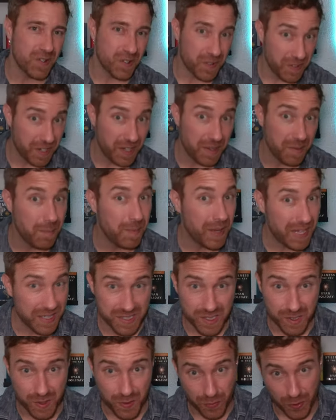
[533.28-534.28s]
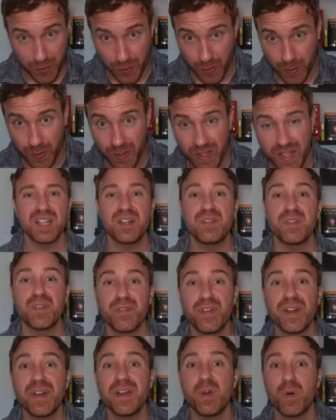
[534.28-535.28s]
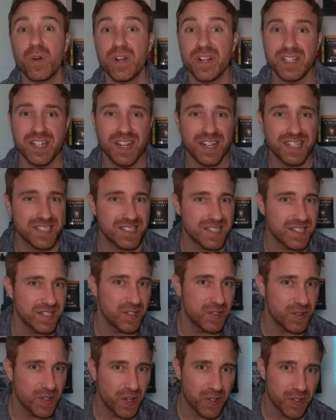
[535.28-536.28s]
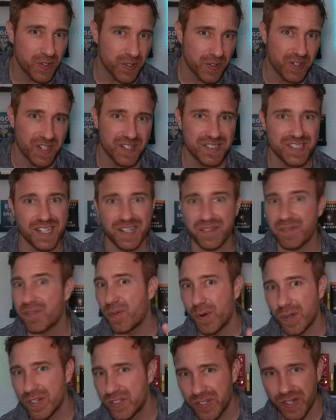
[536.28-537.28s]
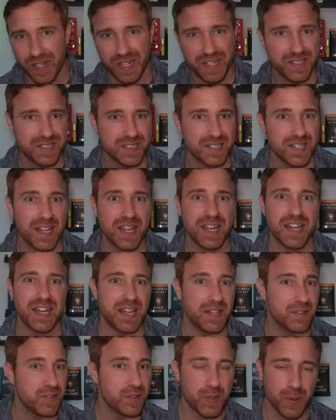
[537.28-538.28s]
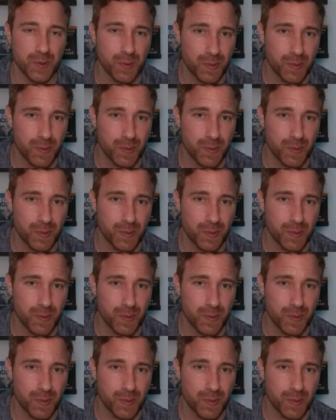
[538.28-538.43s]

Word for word: great passes for you. If you're very organized and you know you're going to take 4 trains in 2